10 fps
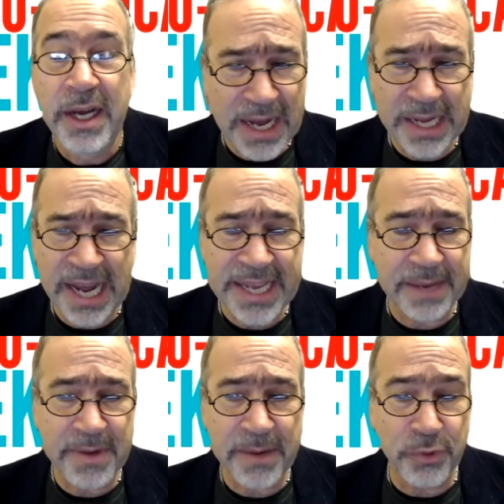I
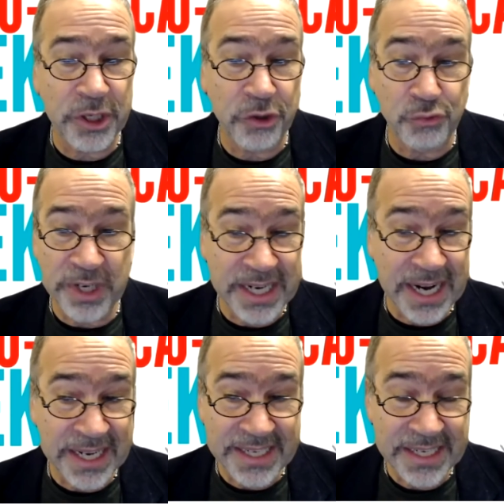came up with a grid
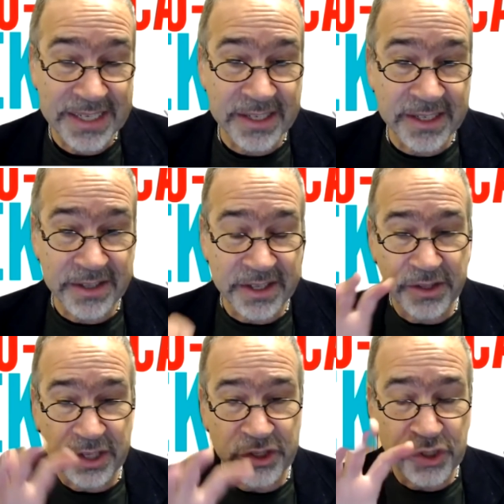idea
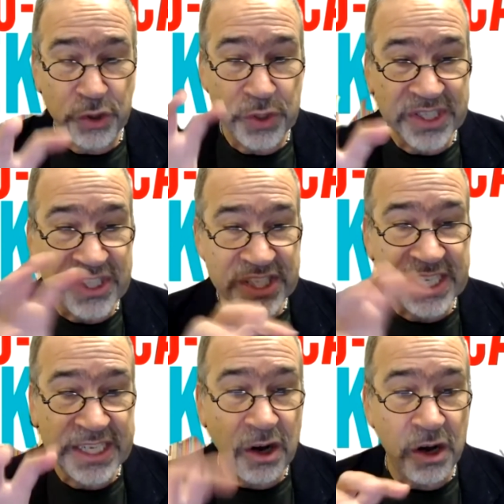that so you can
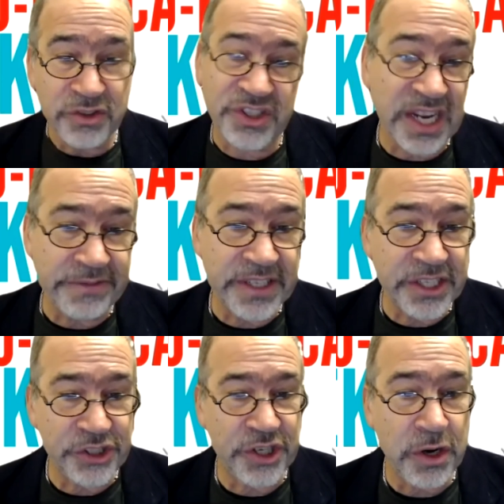see all 70
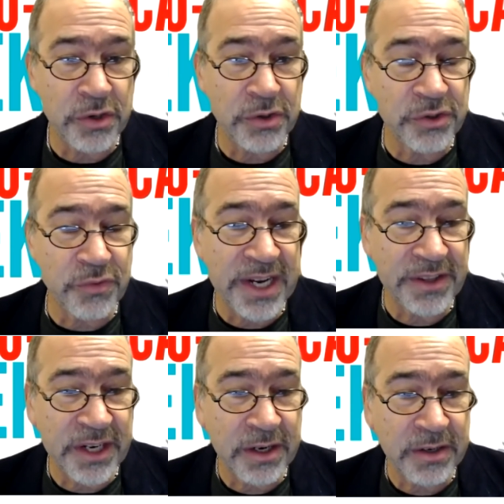shows right
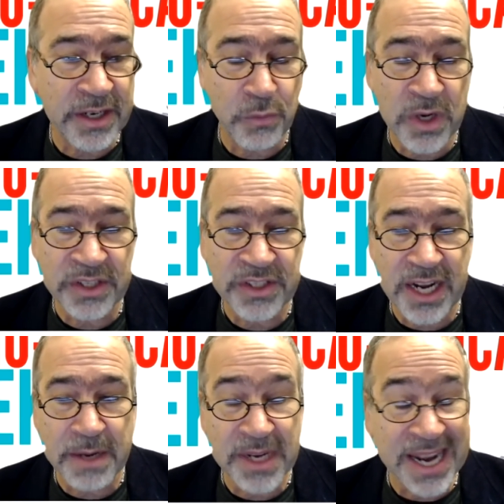there at one
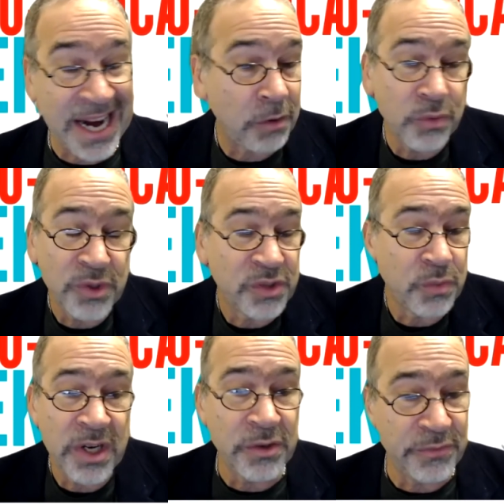time, but Harold was the
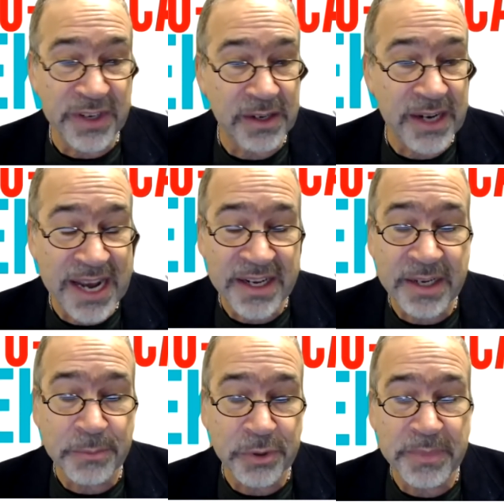one who figured out how to
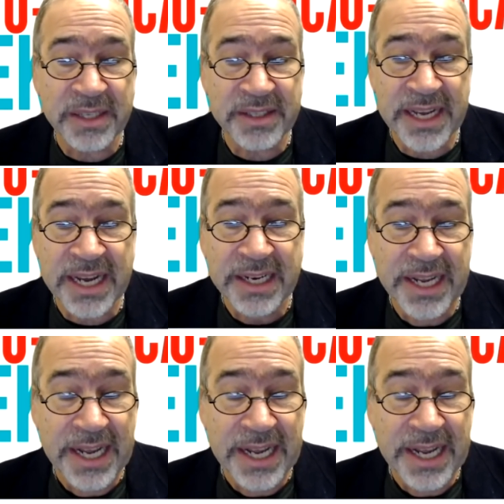implement that.